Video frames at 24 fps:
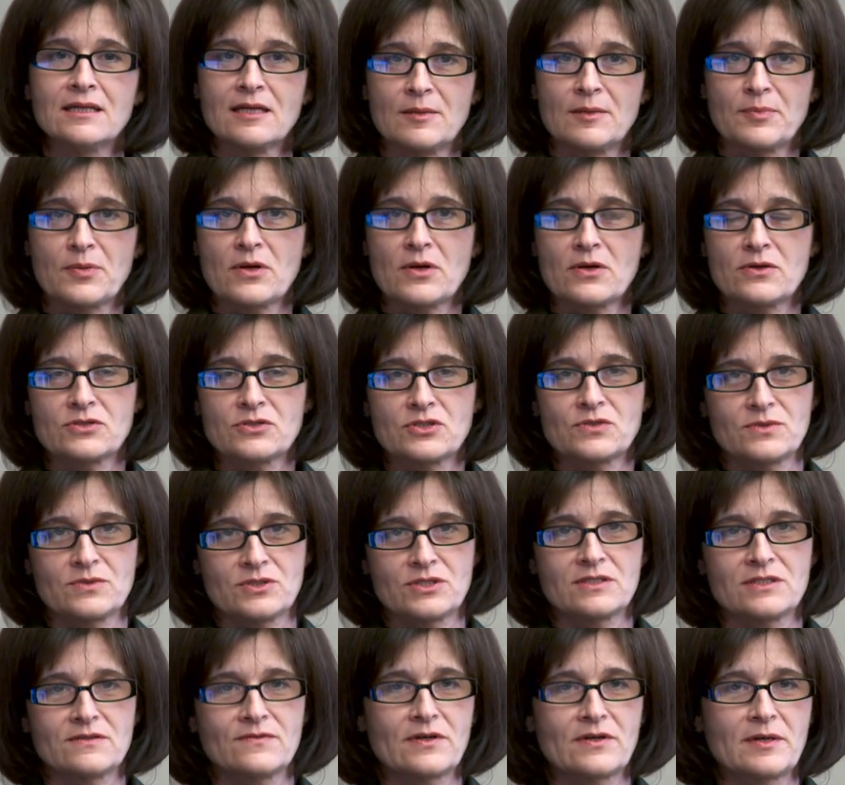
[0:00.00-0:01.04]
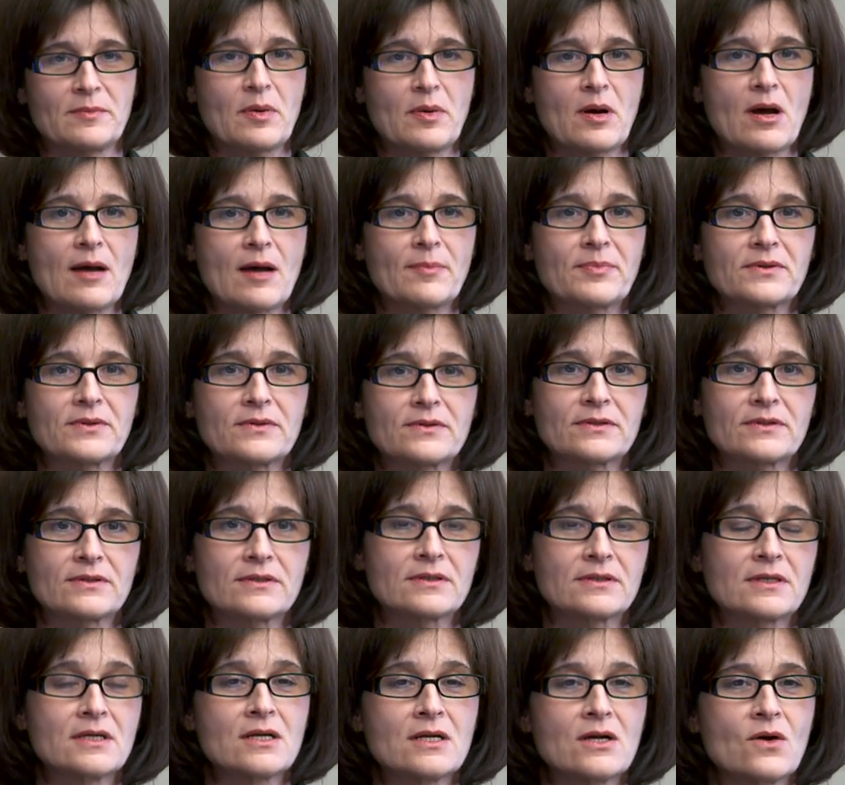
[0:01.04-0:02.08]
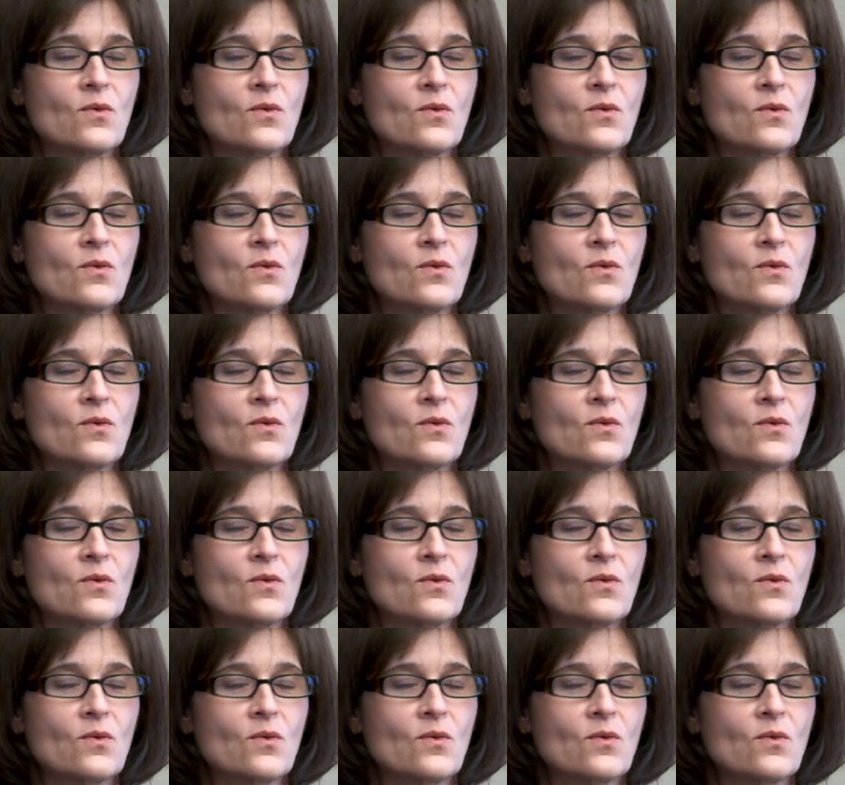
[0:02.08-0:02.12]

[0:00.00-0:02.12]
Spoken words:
approach, which is a very popular